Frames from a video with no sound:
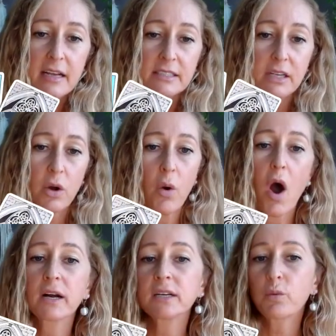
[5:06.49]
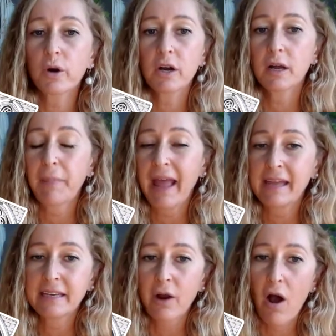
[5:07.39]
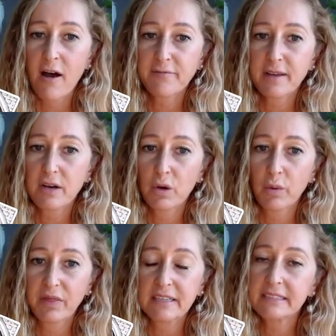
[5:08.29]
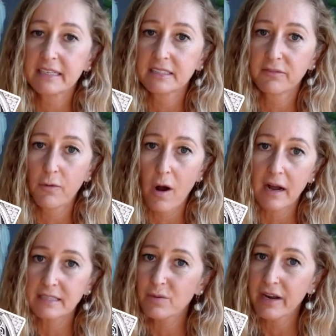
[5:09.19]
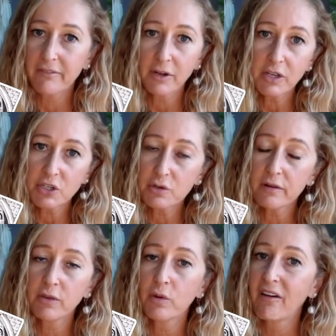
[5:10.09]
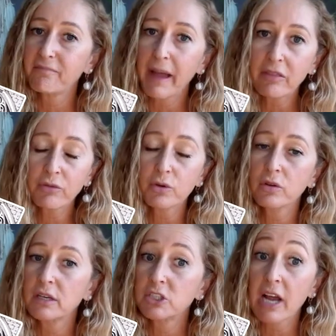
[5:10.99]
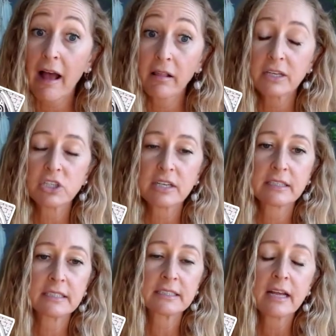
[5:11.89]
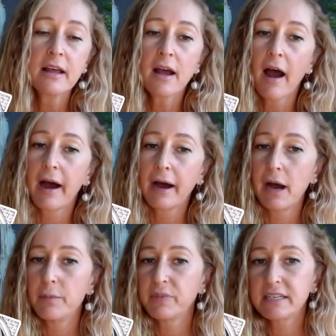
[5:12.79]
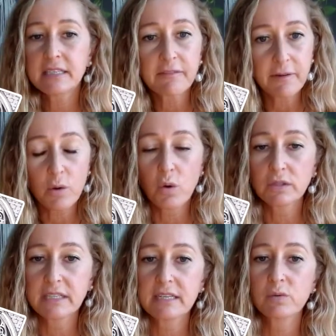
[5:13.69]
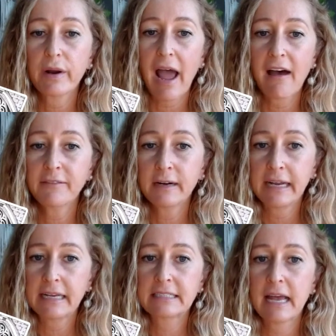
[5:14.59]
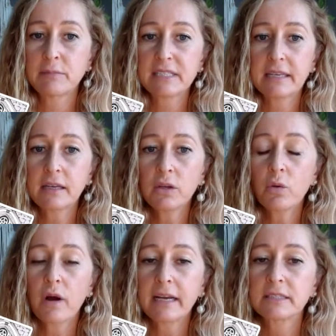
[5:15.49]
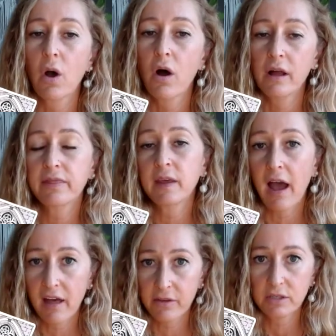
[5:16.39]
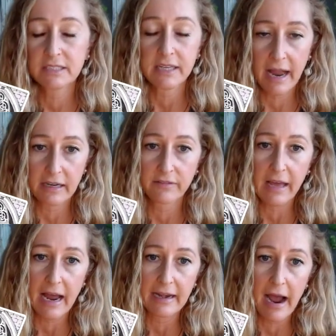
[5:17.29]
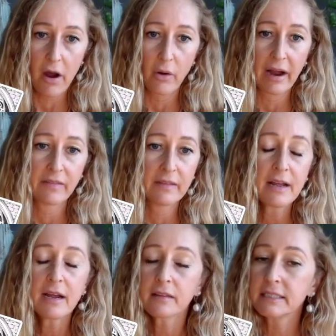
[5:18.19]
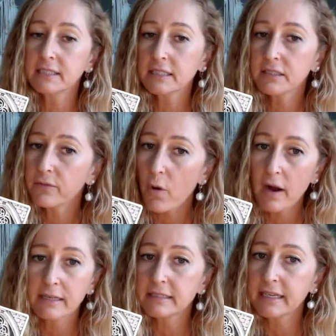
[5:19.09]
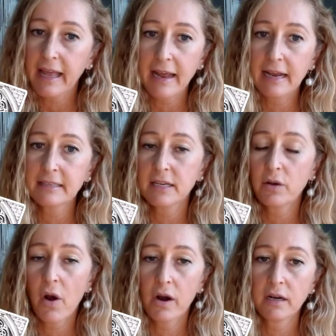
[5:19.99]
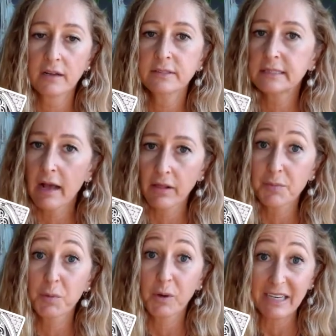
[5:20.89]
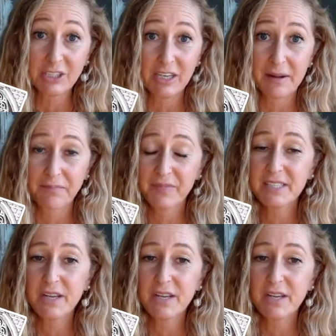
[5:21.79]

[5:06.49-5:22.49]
So hard work paying off here with the Six of Wands. Whatever the two of you have been through, the challenges, the difficulties, whatever it is, I'm seeing you guys on the other side of that now. And the Six of Wands, again, it's a card of celebration.